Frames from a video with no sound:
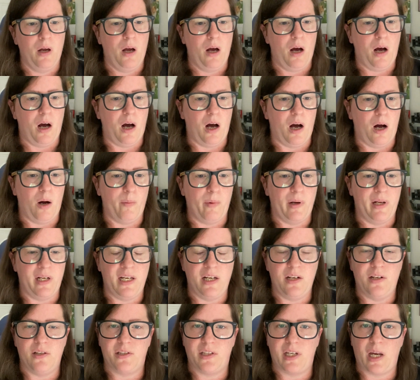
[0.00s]
And
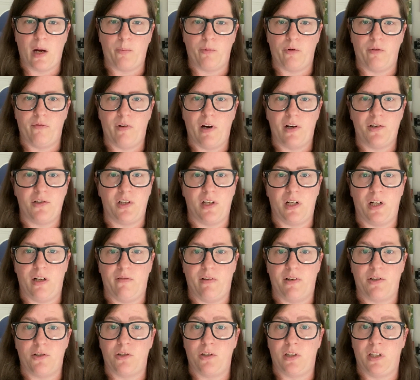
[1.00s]
he just kept refreshing and
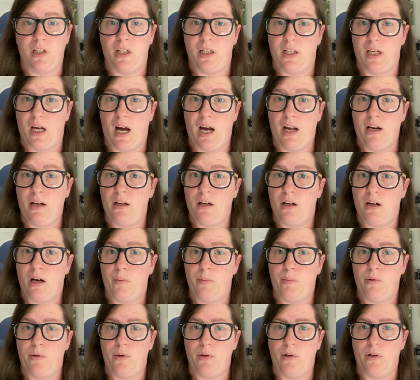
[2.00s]
eventually he got a
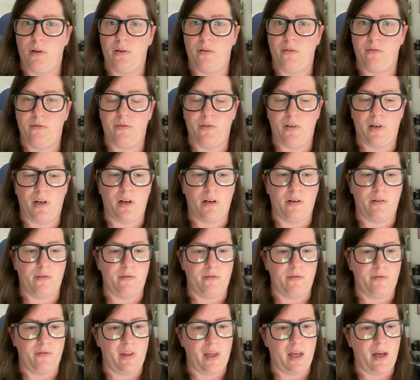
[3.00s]
couple
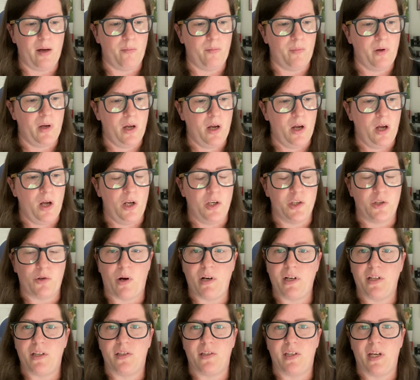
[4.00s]
of them. So
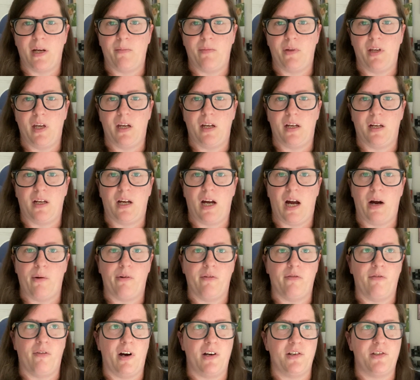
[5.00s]
I did the same thing. I
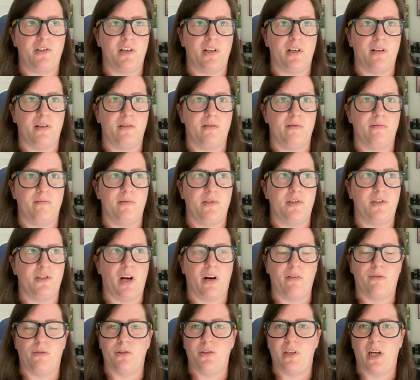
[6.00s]
refreshed it
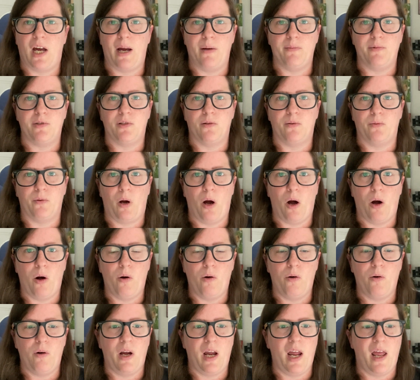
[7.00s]
several times in a
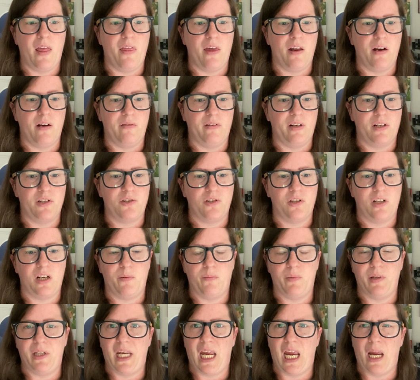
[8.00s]
row and then eventually
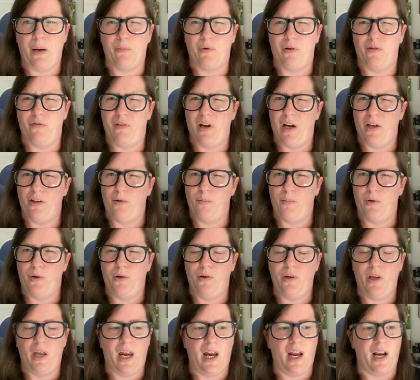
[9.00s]
it became
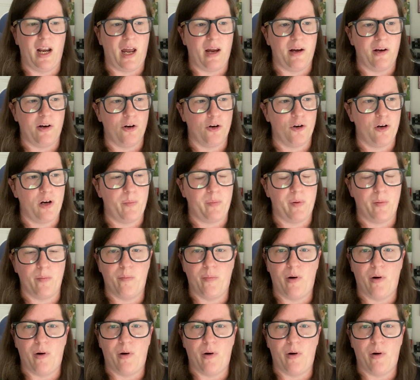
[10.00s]
available and I hurried up and